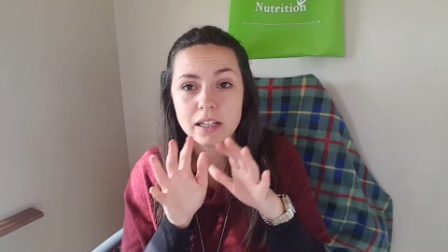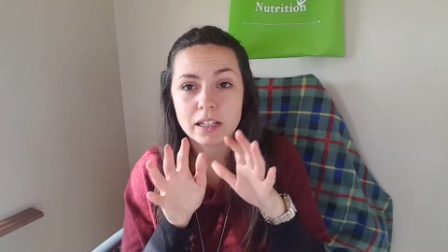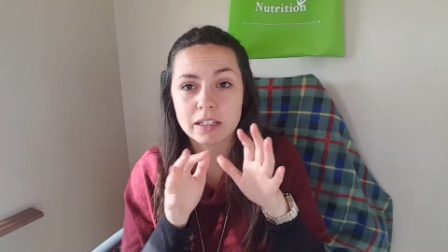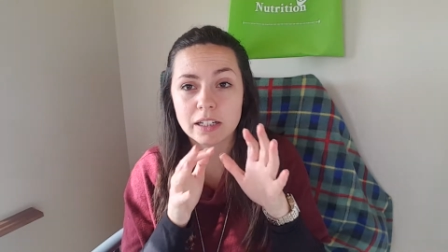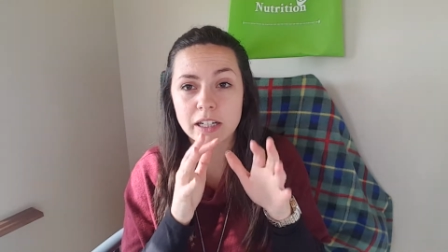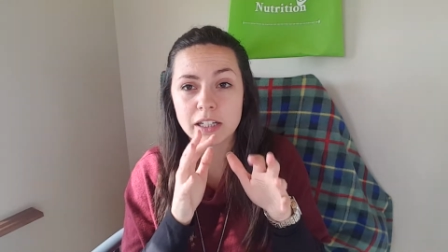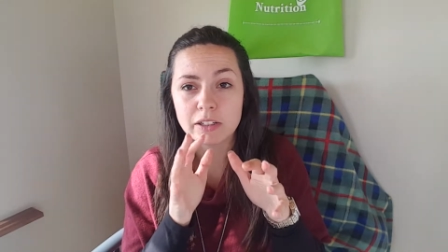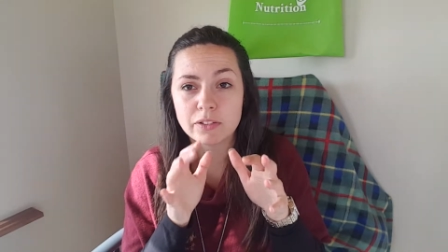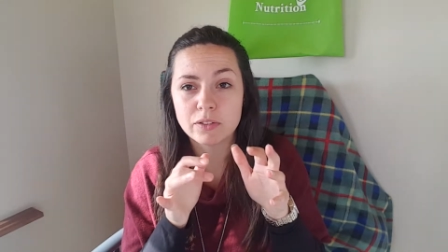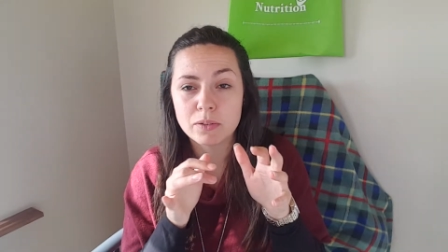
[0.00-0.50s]
a
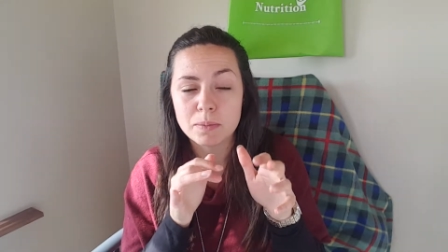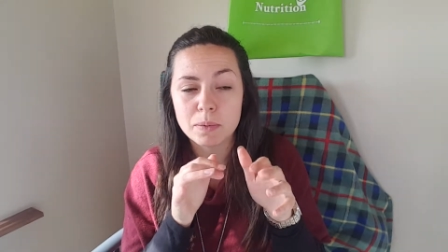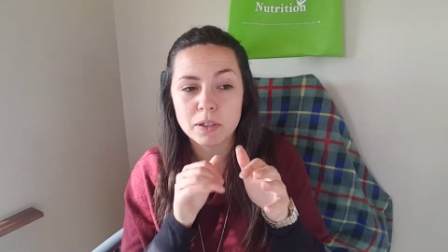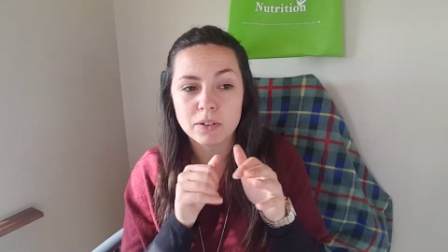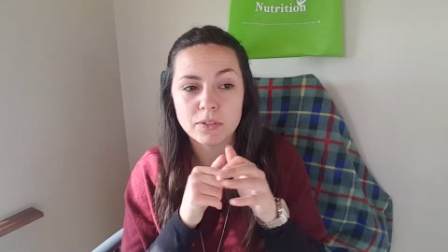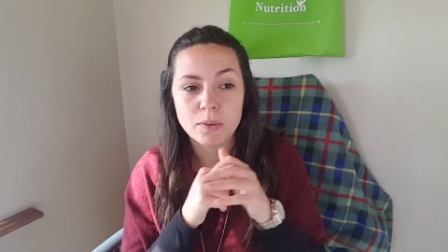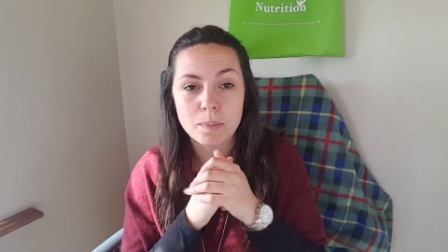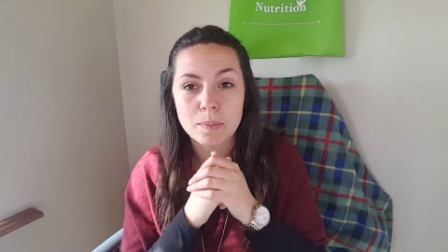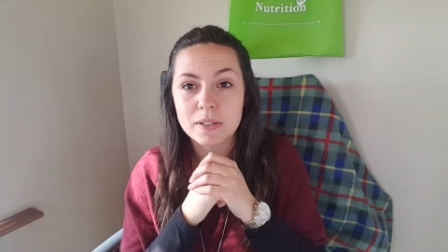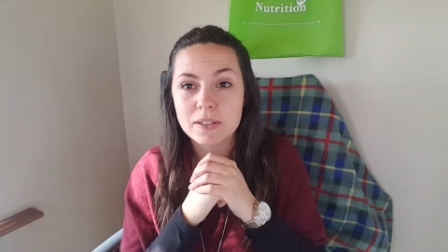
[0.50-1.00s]
kind of a bit
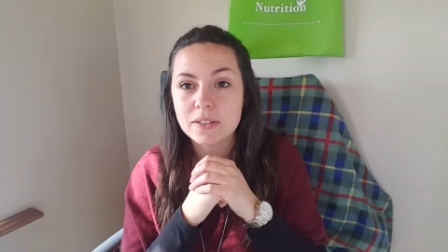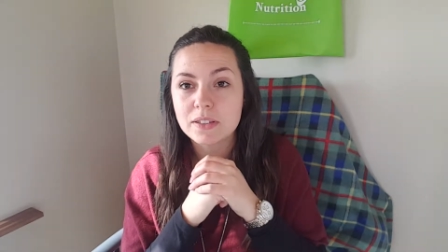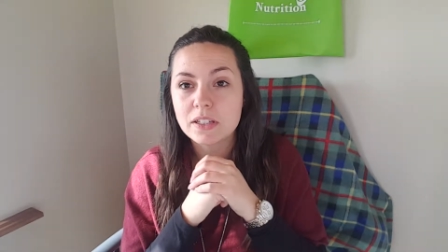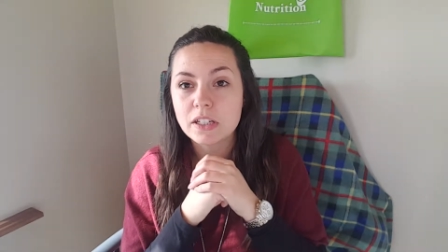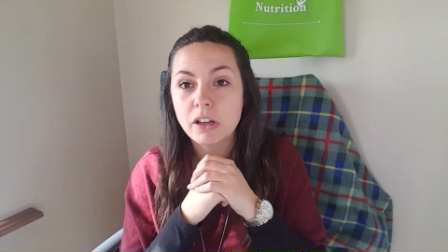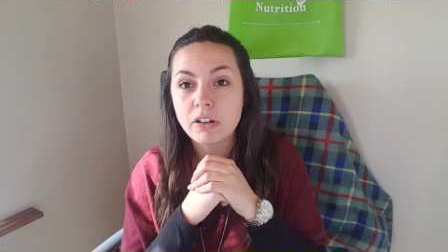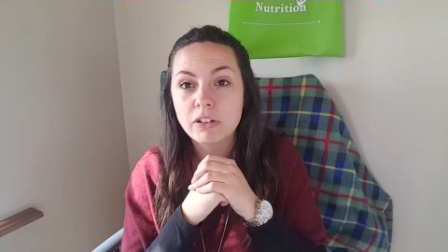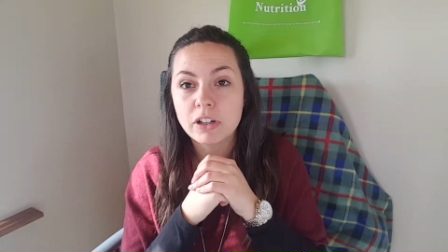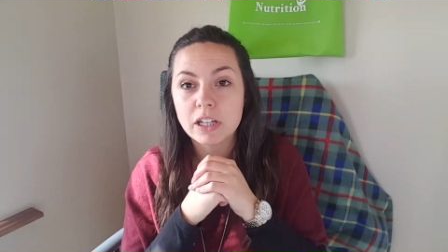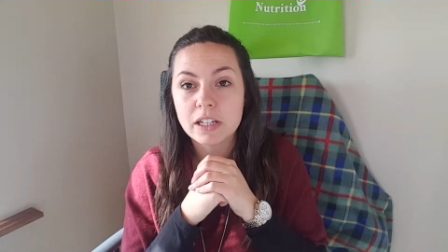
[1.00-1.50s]
of a
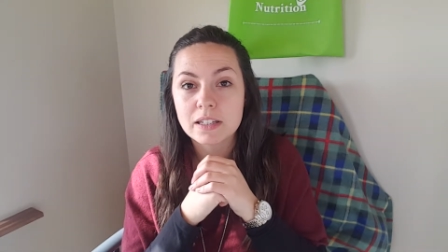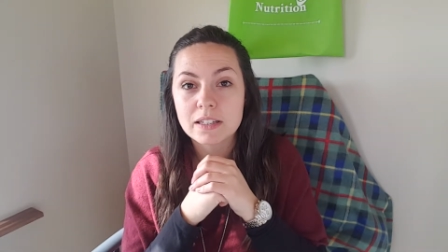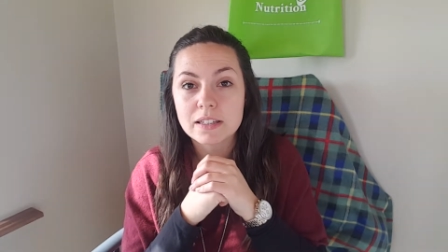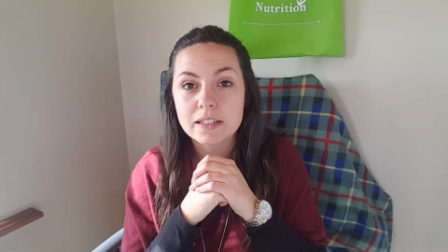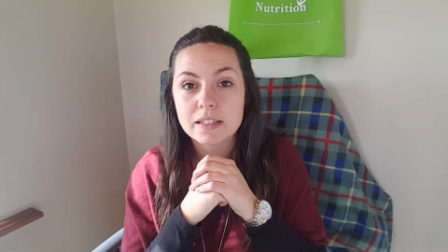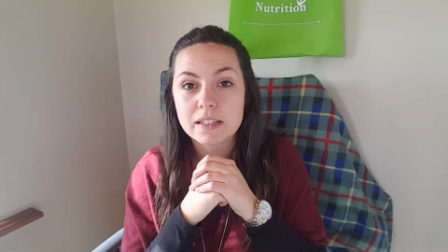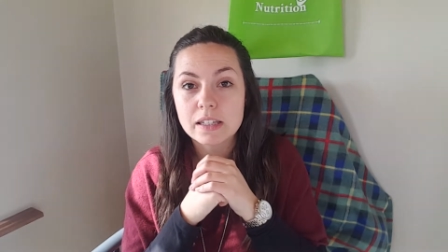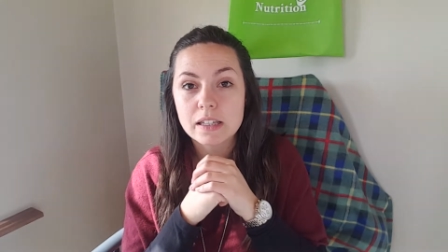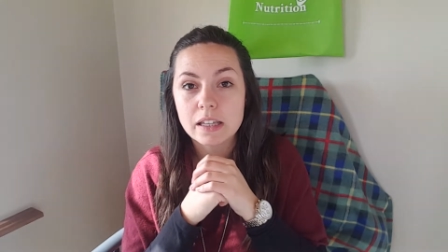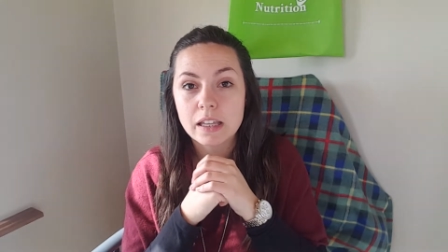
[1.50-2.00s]

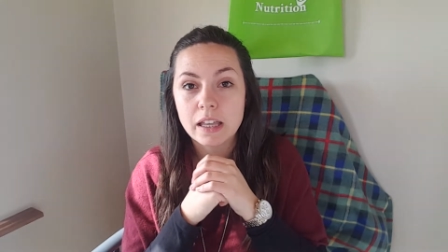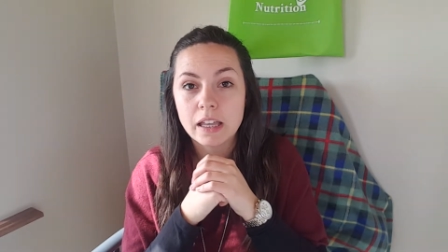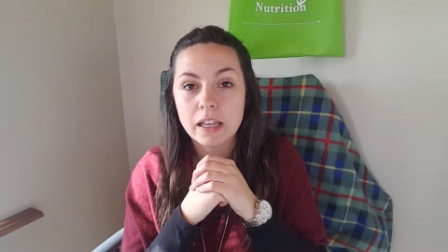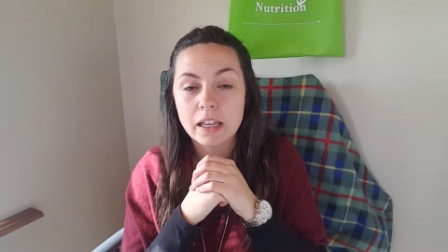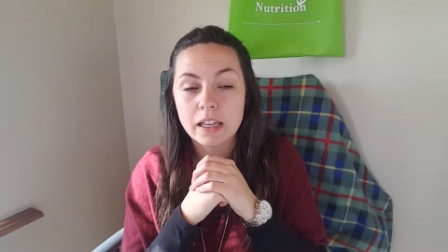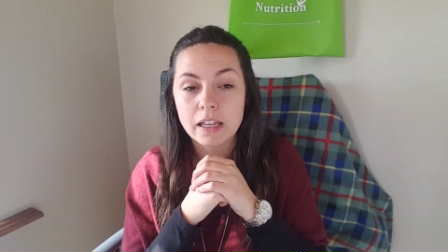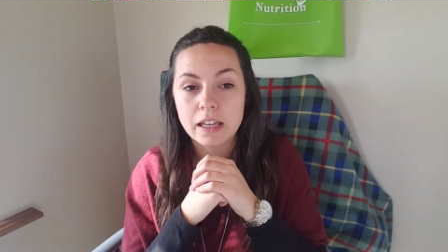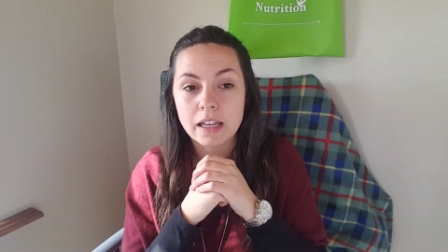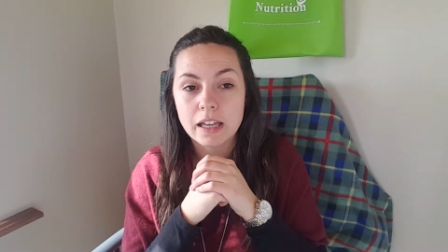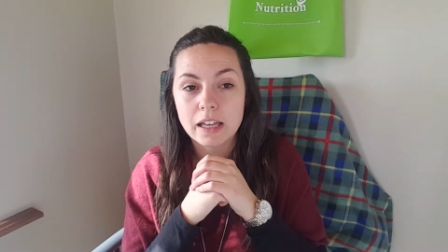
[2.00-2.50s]
mysterious
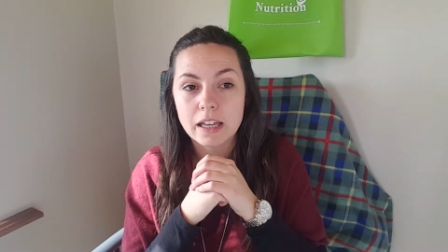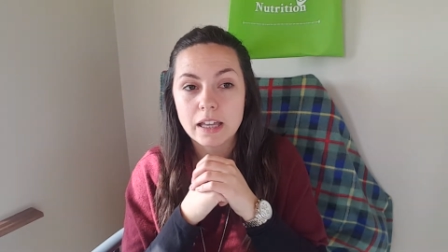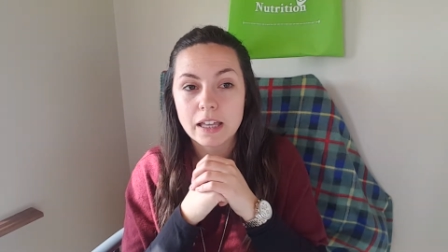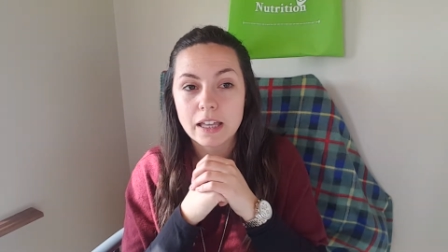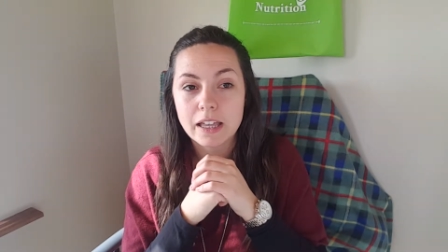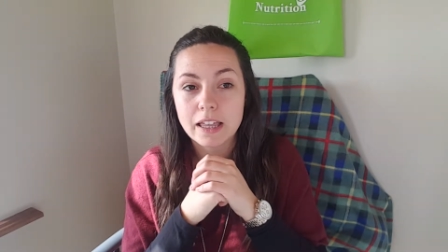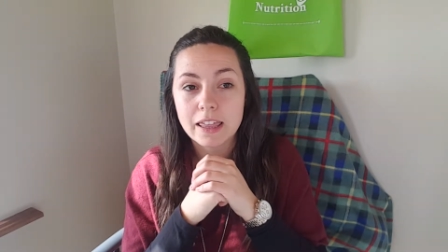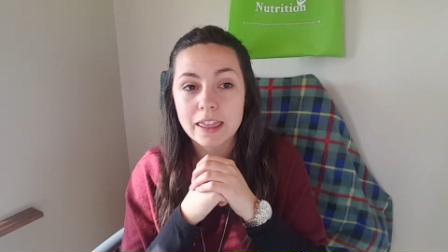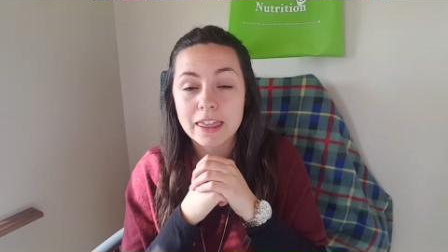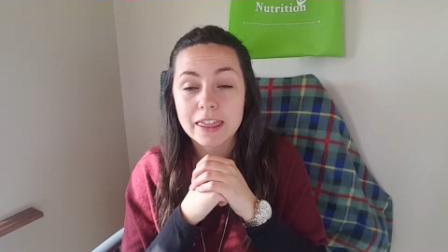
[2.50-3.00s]

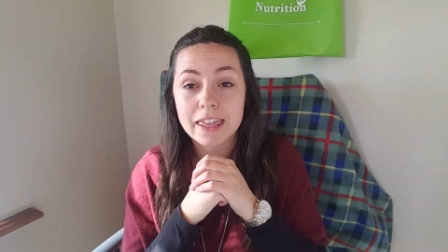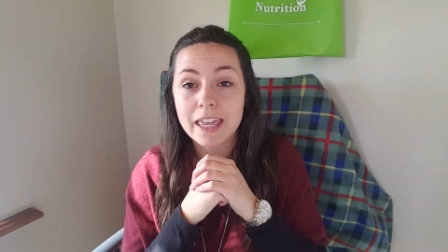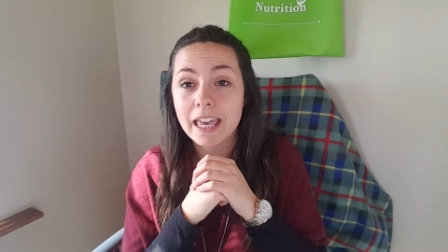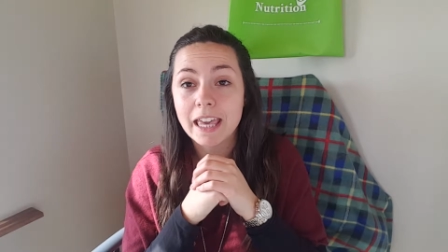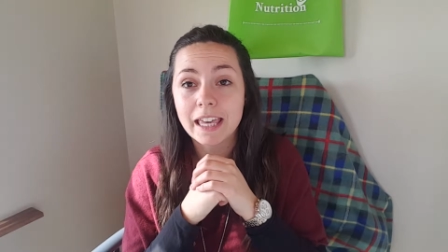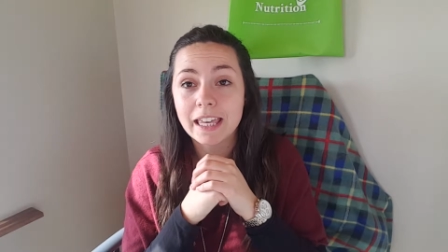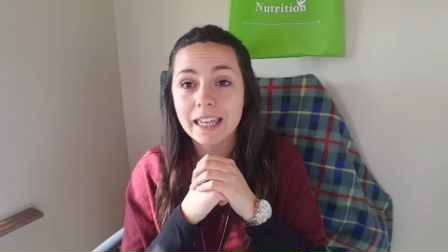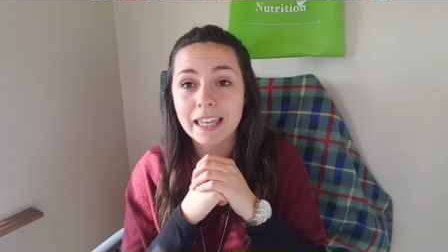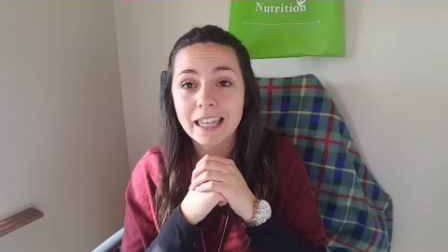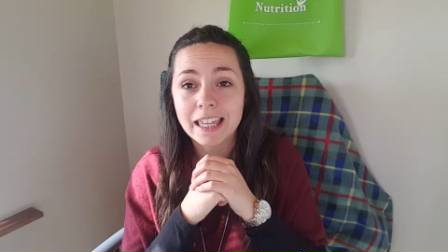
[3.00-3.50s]

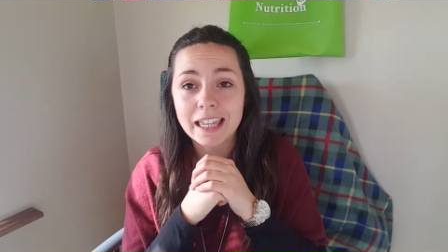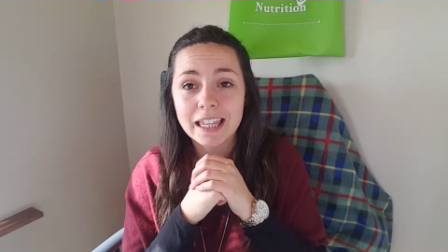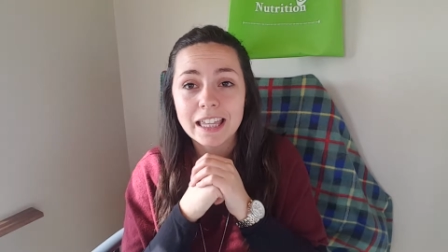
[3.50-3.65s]
thing.